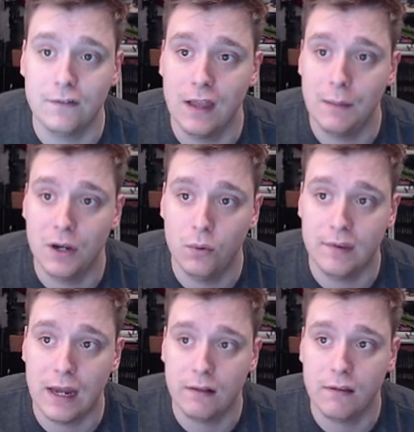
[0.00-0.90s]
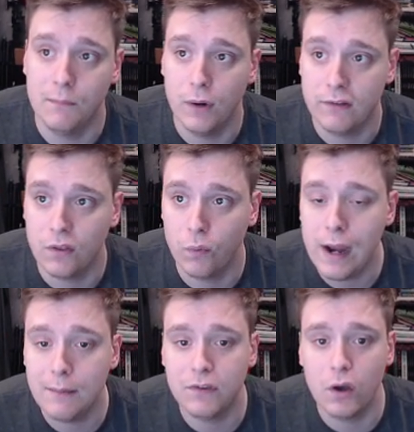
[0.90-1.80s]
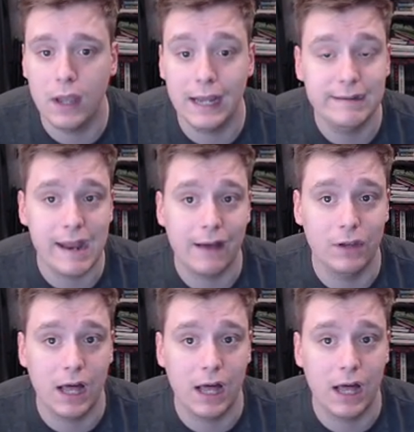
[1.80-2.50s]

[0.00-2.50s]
lineman who was out at some point. So the Rams O-line did have a lot